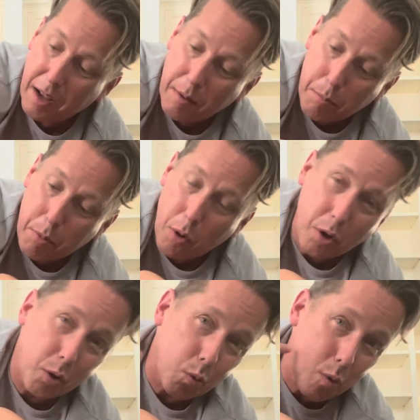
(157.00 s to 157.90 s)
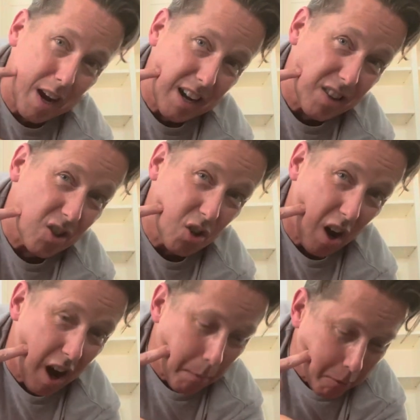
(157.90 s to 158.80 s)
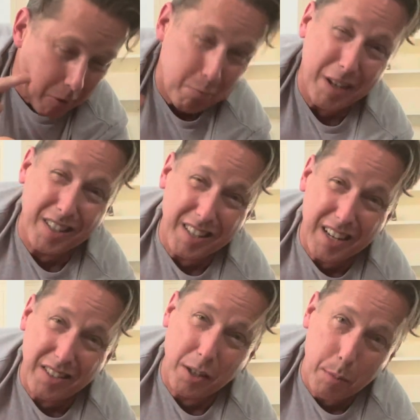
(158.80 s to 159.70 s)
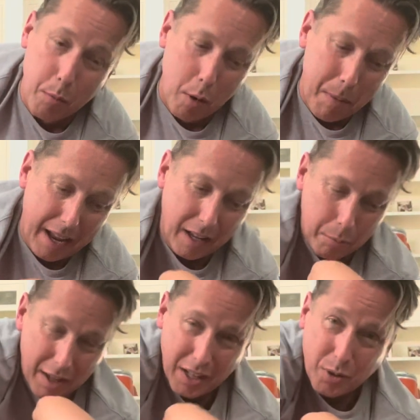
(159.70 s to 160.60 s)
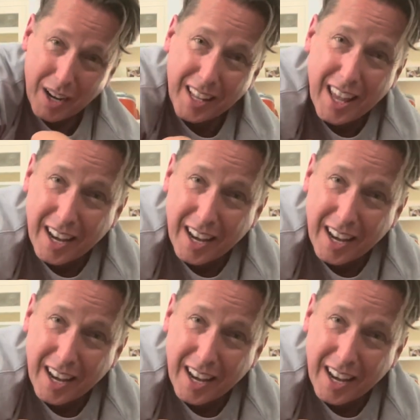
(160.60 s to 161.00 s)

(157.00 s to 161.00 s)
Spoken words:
bone goes right on the jaw and presses in. It's a little bit more pain compliance, right? Again,